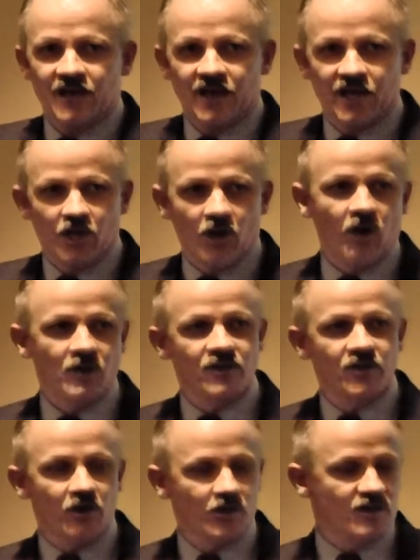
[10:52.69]
I call
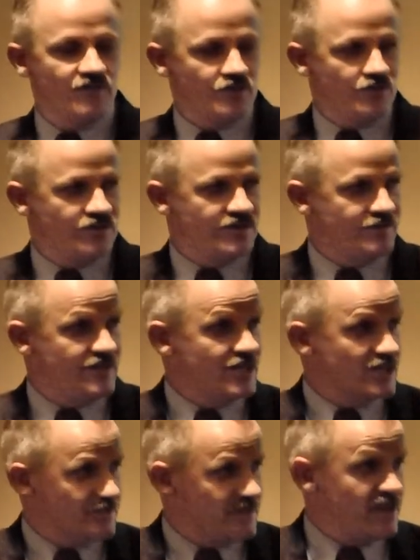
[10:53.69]
on all of you to be
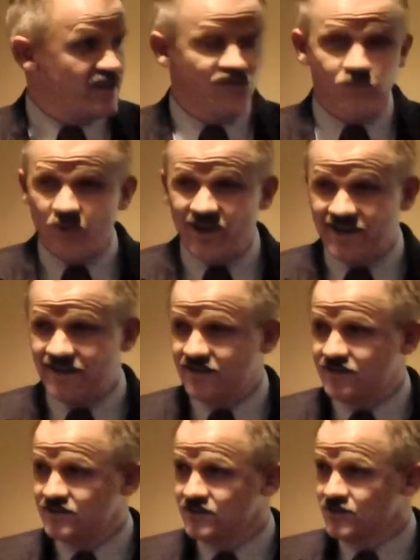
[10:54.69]
a committee of one
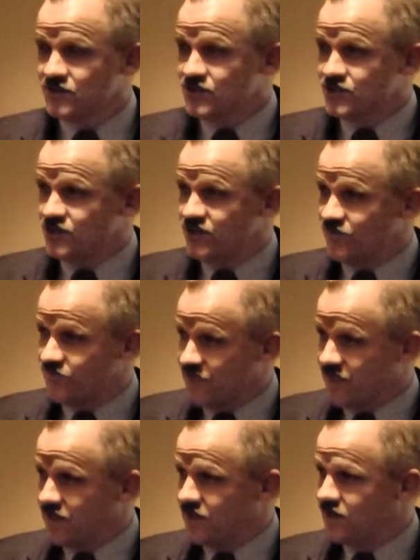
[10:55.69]
to
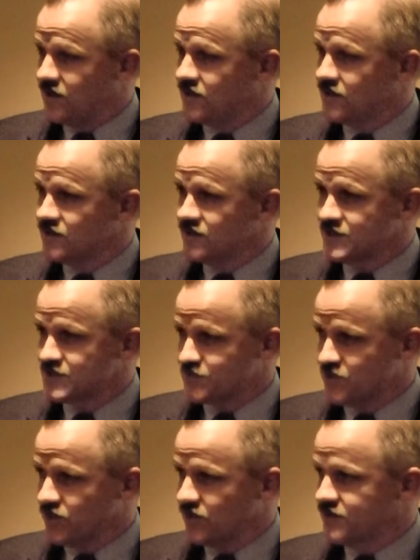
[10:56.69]
defend the
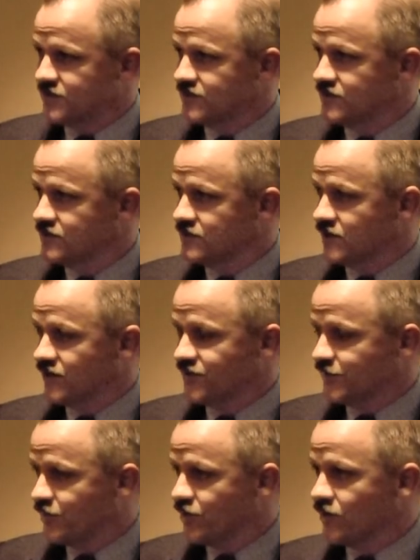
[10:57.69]
spirit of
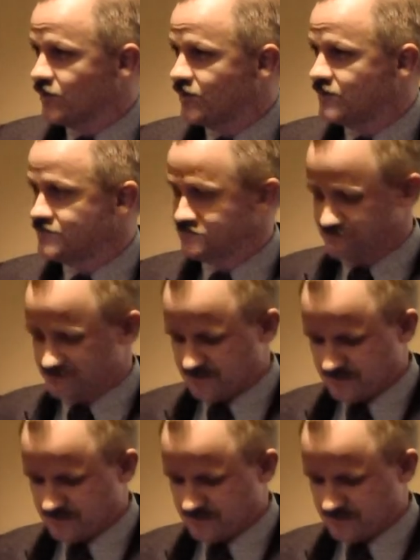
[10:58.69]
superb.